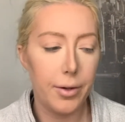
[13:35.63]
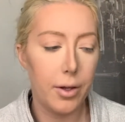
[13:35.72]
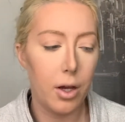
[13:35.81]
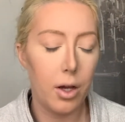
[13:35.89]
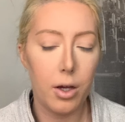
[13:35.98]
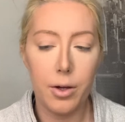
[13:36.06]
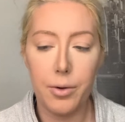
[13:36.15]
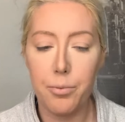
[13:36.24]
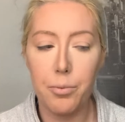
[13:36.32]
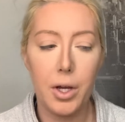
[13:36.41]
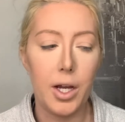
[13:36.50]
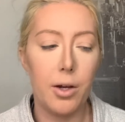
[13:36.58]

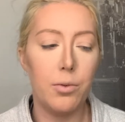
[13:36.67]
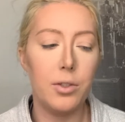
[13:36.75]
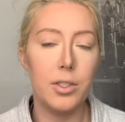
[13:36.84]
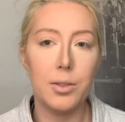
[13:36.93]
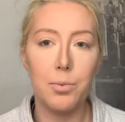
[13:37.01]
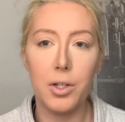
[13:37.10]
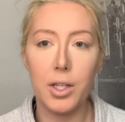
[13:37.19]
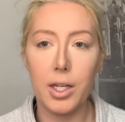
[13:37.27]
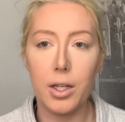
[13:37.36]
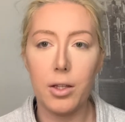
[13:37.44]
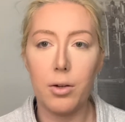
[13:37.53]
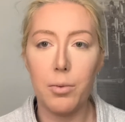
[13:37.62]
I would just put like a
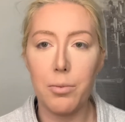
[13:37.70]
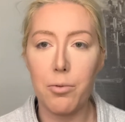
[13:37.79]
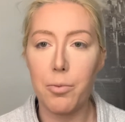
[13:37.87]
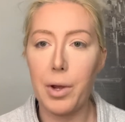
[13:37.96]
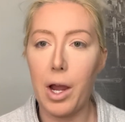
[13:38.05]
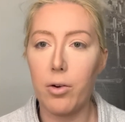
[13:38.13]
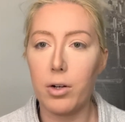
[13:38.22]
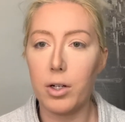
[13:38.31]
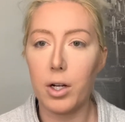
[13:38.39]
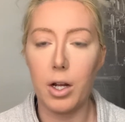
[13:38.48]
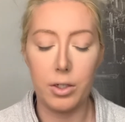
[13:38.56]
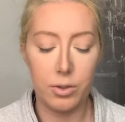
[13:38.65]
little bit more powder
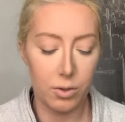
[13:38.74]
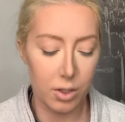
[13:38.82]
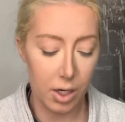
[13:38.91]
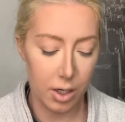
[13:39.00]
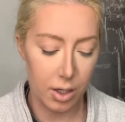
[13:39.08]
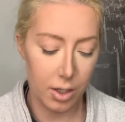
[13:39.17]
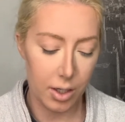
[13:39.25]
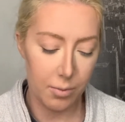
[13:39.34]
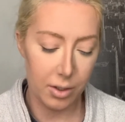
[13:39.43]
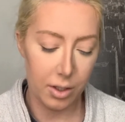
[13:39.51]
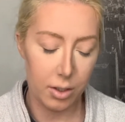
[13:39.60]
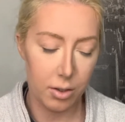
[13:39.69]
contour on. I
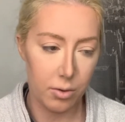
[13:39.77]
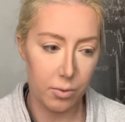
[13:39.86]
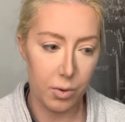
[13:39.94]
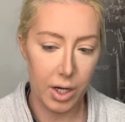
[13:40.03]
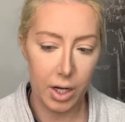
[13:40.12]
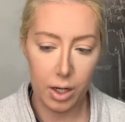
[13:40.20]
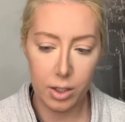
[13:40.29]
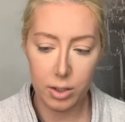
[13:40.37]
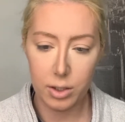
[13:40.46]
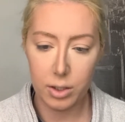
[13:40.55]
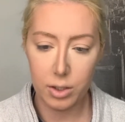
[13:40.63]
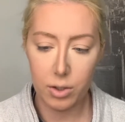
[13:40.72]
mean, why not?
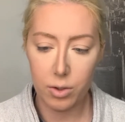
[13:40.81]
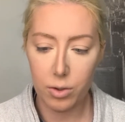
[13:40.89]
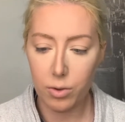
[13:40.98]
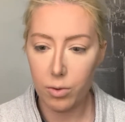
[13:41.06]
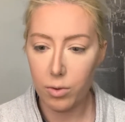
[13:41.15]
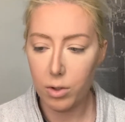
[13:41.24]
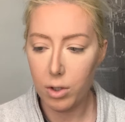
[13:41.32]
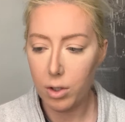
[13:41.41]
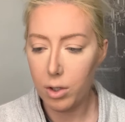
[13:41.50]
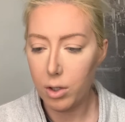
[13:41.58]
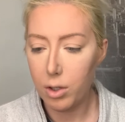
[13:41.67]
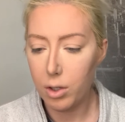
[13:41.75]
So,
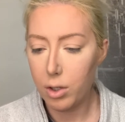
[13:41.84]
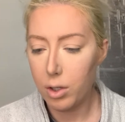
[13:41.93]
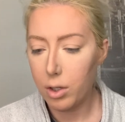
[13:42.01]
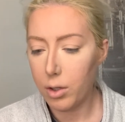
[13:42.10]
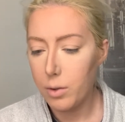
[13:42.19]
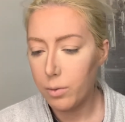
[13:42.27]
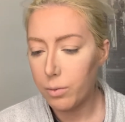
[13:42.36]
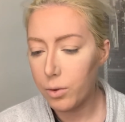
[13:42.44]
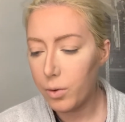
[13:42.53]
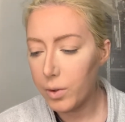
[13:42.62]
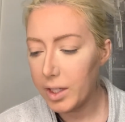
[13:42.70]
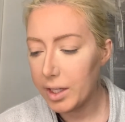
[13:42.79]

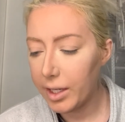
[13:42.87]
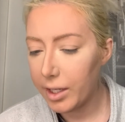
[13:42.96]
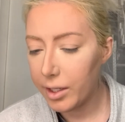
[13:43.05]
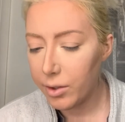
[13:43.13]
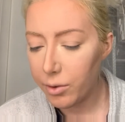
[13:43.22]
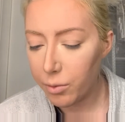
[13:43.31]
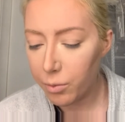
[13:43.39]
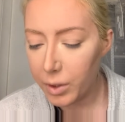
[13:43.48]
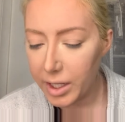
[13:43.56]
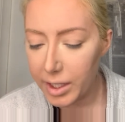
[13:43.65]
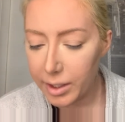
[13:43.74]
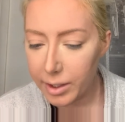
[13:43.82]
going in
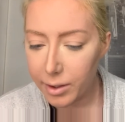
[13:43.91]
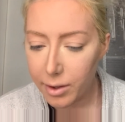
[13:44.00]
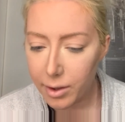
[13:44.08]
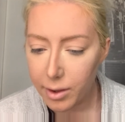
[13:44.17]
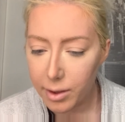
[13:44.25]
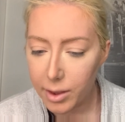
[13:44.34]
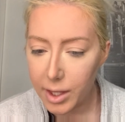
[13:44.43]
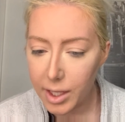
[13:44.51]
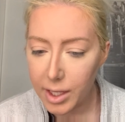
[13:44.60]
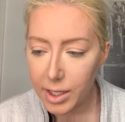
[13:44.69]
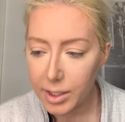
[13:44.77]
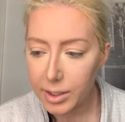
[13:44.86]
with
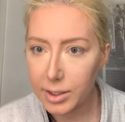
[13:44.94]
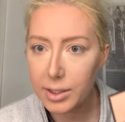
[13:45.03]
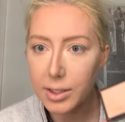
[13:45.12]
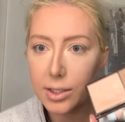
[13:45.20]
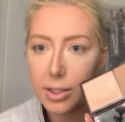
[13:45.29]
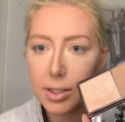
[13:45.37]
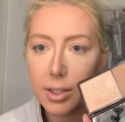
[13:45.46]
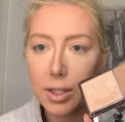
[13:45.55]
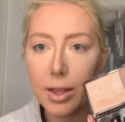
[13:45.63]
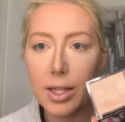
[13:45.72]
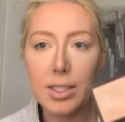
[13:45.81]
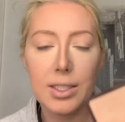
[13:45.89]
this
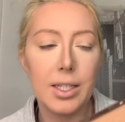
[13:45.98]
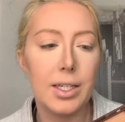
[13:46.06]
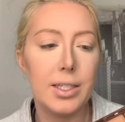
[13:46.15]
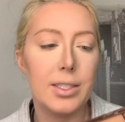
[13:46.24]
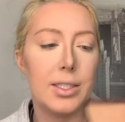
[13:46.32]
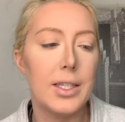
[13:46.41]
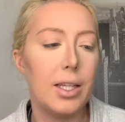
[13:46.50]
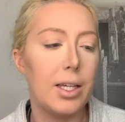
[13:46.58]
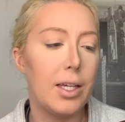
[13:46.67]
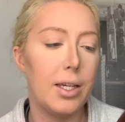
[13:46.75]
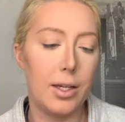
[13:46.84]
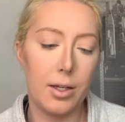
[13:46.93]
is
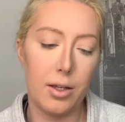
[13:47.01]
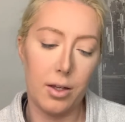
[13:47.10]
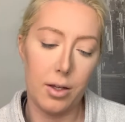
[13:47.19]
the